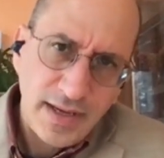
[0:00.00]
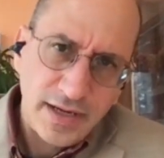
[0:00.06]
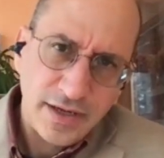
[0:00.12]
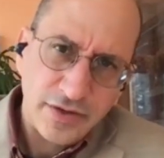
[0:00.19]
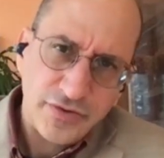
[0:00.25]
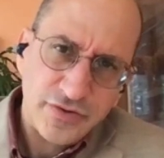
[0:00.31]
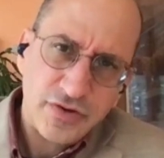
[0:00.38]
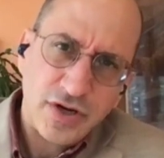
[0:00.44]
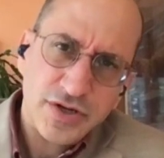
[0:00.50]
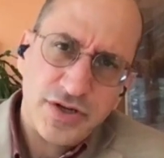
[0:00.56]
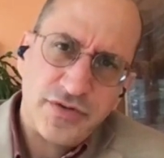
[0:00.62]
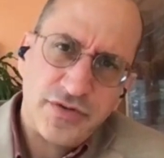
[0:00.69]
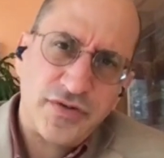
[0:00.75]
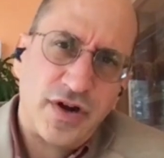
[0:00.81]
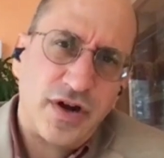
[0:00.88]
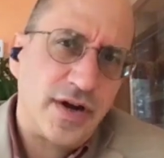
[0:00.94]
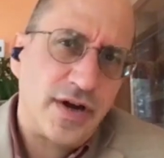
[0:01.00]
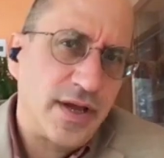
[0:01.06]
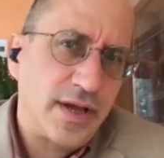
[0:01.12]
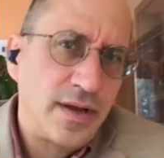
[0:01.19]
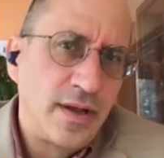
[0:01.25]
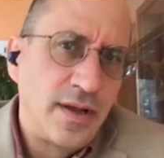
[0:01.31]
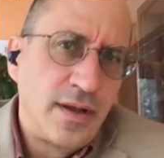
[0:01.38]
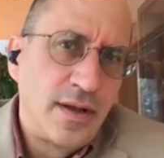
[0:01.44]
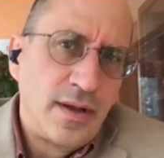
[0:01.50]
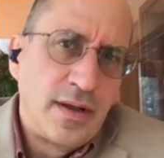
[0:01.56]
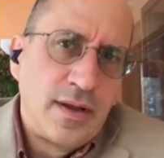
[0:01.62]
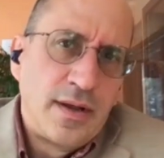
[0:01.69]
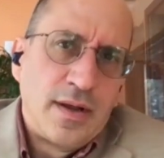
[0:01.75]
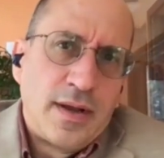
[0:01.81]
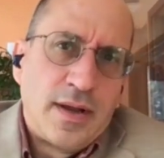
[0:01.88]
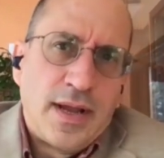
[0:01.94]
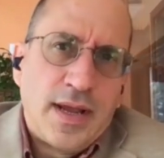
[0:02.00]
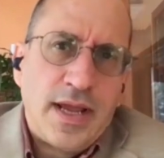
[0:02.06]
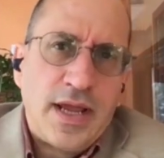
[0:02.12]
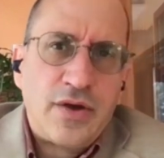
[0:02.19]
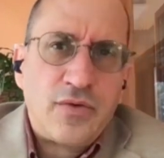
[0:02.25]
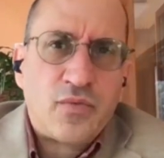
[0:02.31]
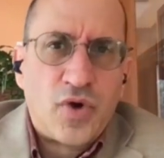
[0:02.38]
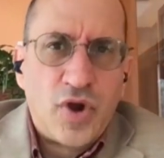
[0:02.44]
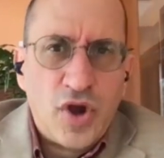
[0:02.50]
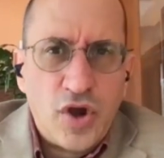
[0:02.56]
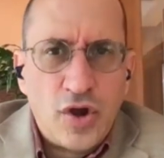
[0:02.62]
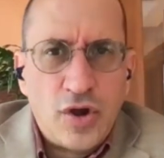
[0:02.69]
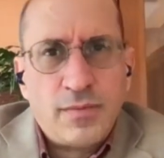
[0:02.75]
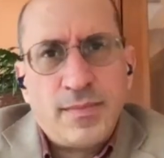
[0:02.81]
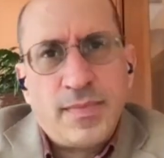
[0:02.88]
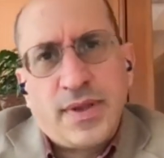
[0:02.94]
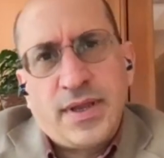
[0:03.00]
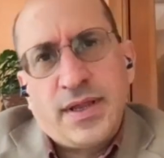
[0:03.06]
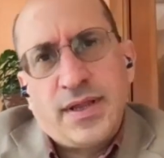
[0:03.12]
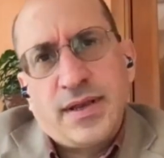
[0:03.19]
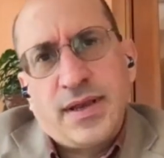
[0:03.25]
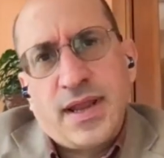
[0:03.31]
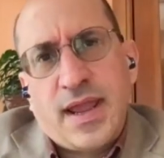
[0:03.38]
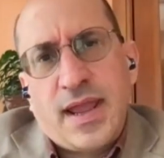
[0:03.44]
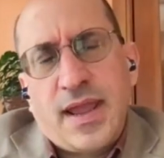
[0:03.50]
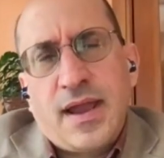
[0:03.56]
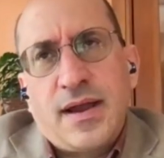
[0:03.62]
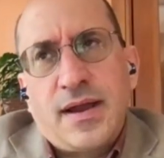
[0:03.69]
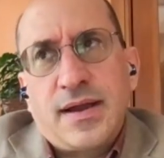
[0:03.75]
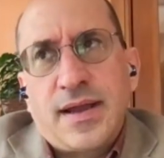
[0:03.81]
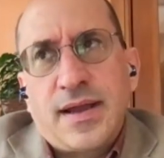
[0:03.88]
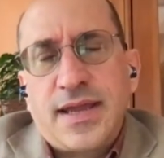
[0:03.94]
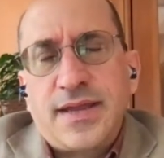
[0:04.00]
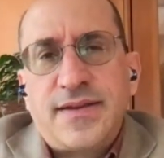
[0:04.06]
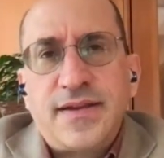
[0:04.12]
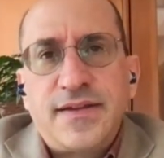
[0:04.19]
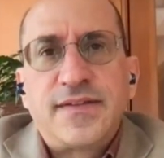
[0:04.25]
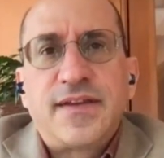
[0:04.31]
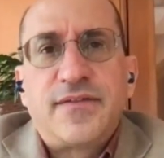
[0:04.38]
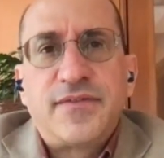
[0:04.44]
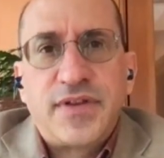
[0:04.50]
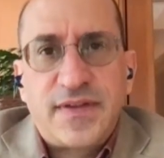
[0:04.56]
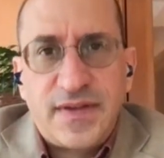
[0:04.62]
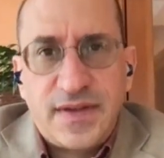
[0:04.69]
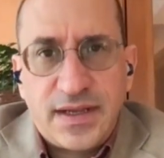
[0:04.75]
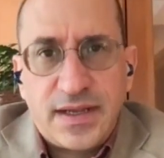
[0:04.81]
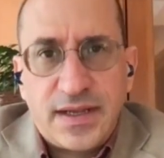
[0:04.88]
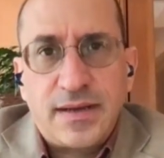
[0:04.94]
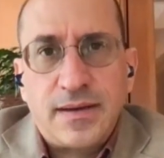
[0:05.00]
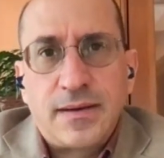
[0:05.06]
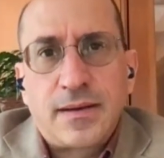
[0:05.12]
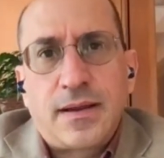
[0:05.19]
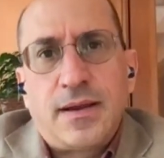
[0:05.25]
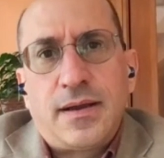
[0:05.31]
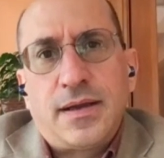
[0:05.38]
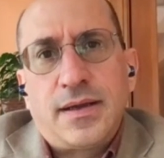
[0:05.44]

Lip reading: and construction started in Rome in 1817,